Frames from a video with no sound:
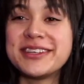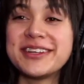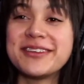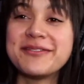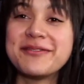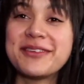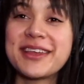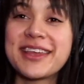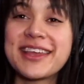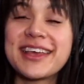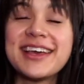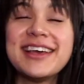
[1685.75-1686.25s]
I'm
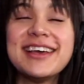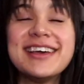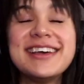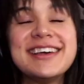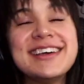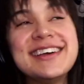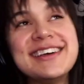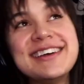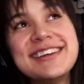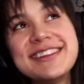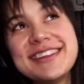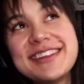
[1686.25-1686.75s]
like,
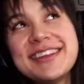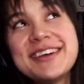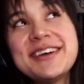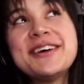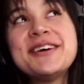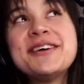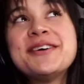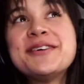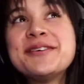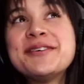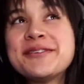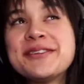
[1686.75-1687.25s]

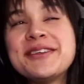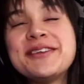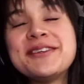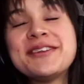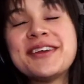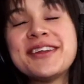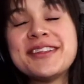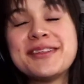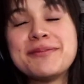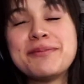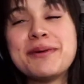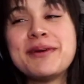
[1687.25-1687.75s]
no, you're
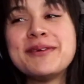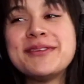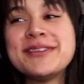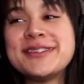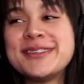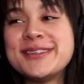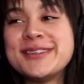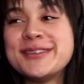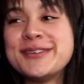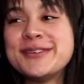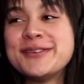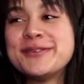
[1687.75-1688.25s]
not supposed
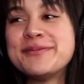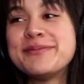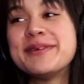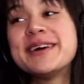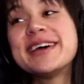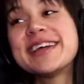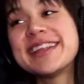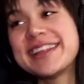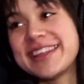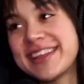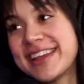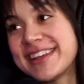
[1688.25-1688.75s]
to,
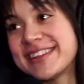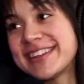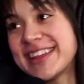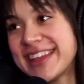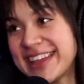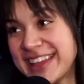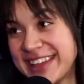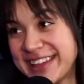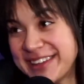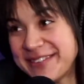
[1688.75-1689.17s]
but yes, I am.